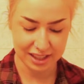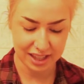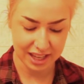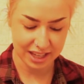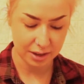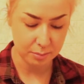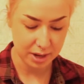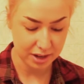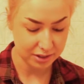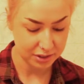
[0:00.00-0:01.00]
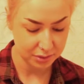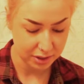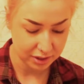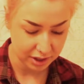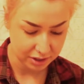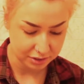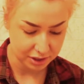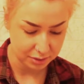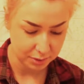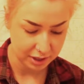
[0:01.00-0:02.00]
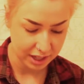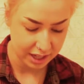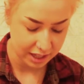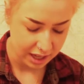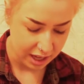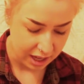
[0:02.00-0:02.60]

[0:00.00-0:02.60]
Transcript: Like compared to other countries where like,